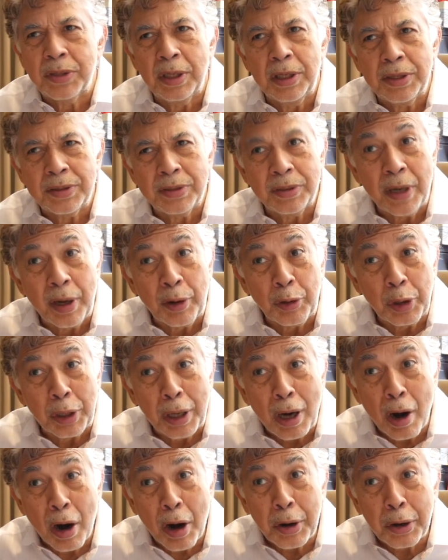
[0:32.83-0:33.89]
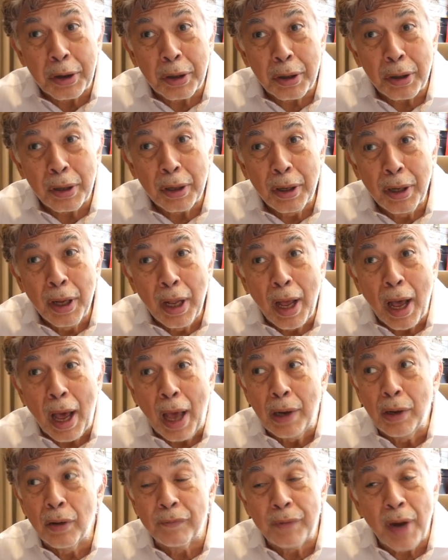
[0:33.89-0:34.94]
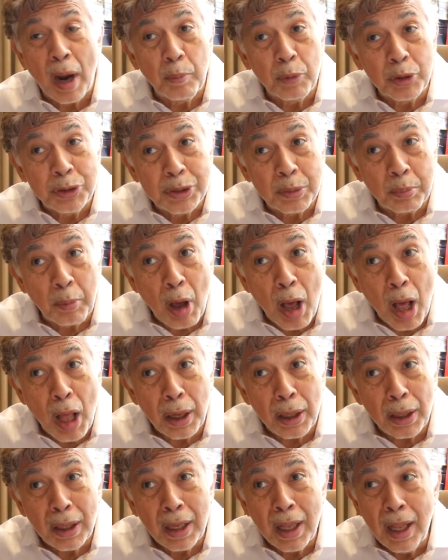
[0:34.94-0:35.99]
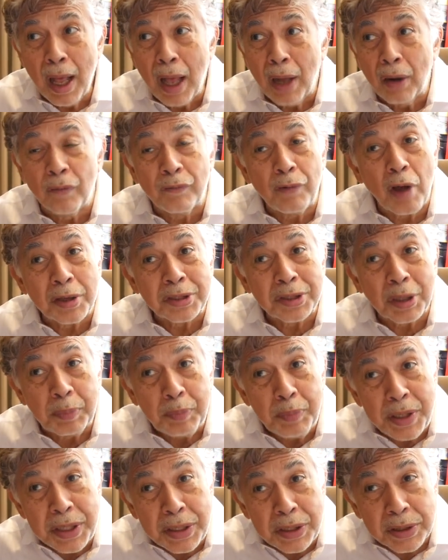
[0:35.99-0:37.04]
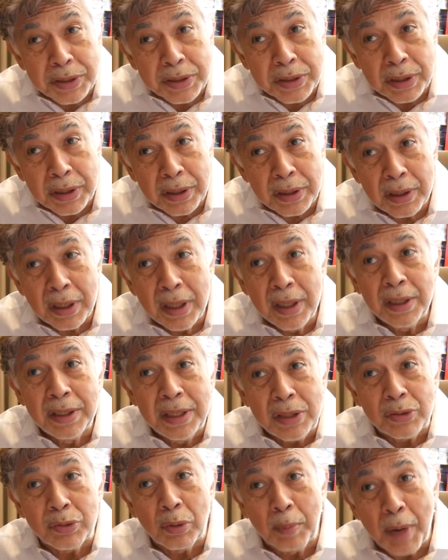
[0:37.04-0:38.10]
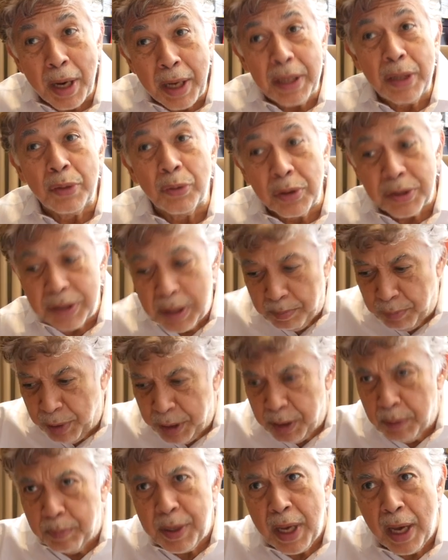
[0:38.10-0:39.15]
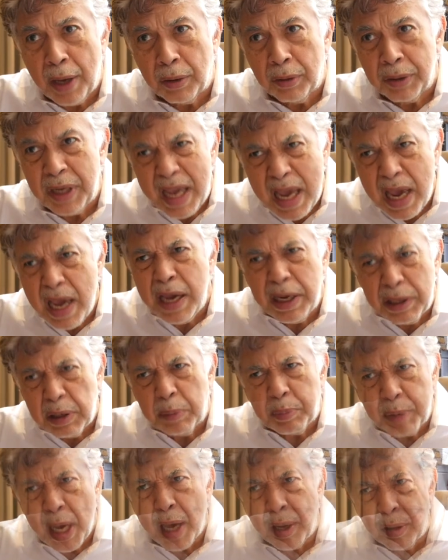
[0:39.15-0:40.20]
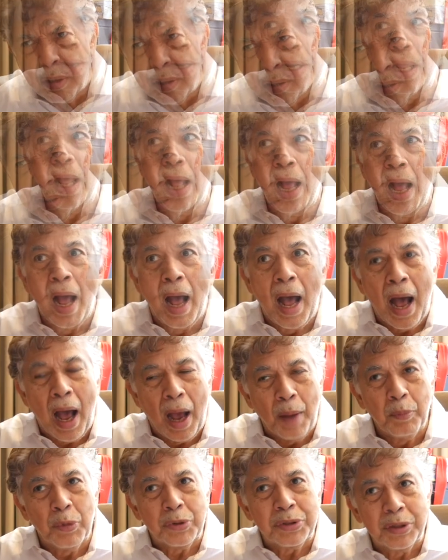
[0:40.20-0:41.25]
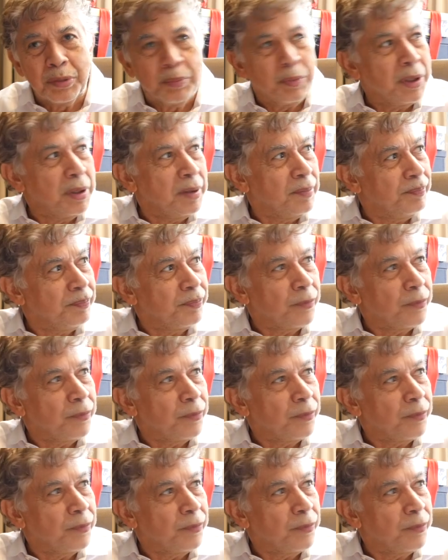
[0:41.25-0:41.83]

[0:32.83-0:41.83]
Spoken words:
to listen to Errol Garner. I loved Ahmad Jamal, loved Oscar Peterson. These were my heroes. They played the piano. They ate the piano. I must have been